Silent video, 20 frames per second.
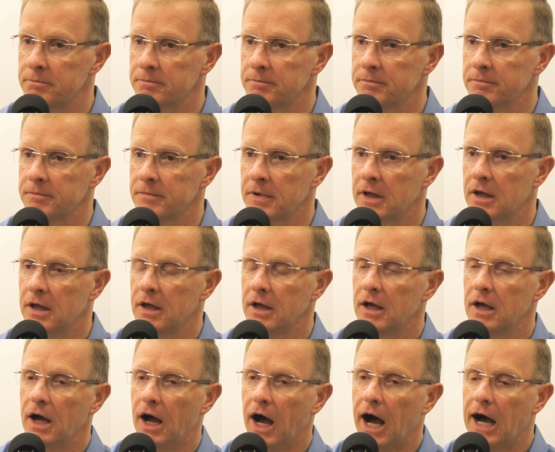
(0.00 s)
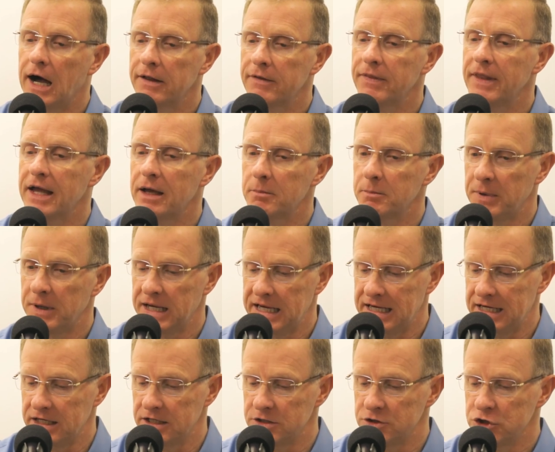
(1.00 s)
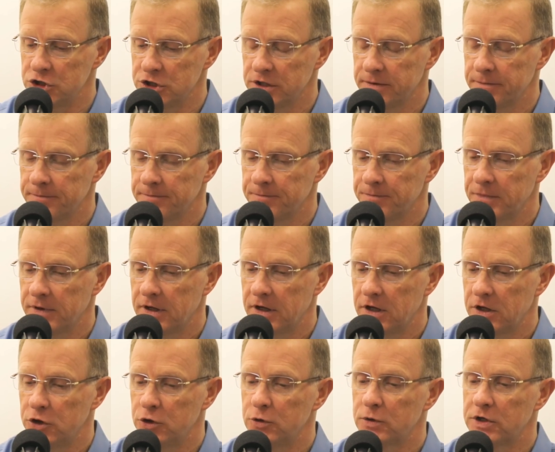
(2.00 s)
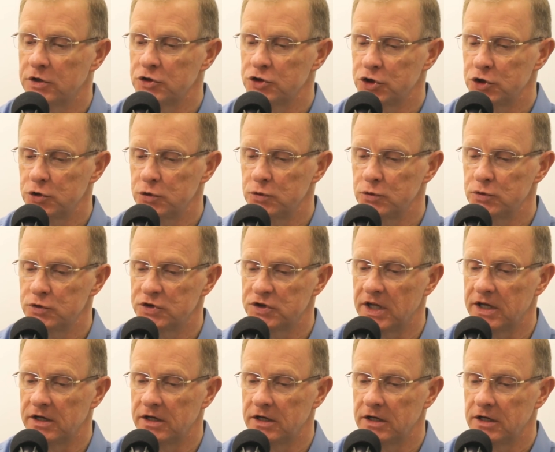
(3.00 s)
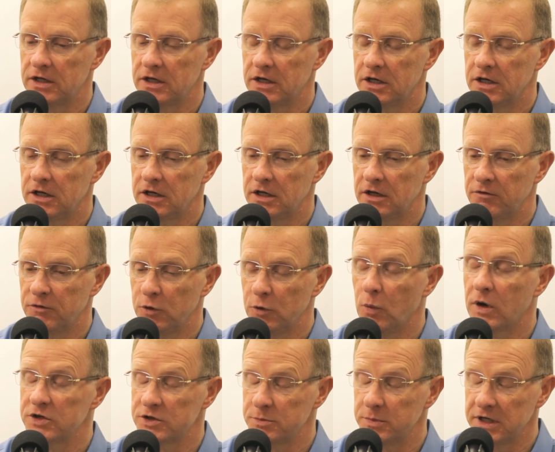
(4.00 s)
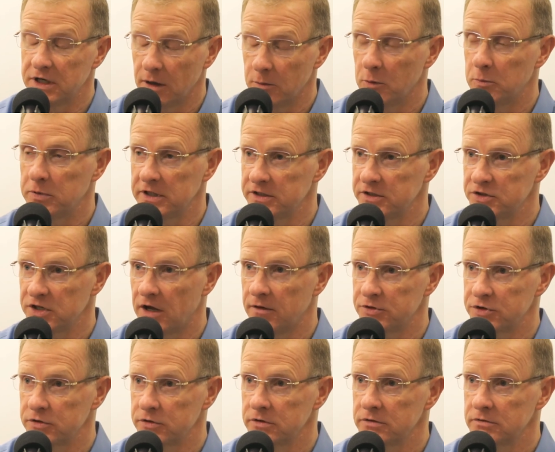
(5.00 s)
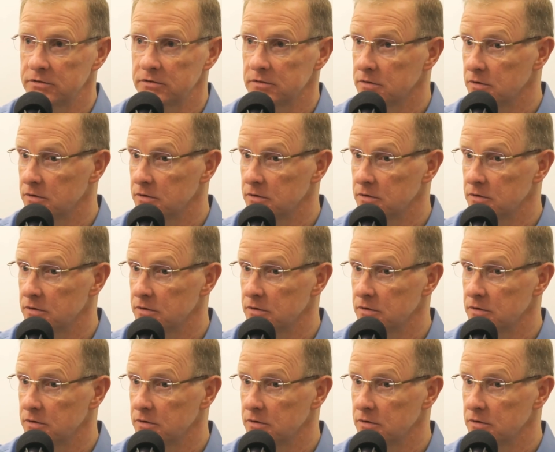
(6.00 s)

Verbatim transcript: Okay. On that page, you can choose that if you want to become a police officer, mm.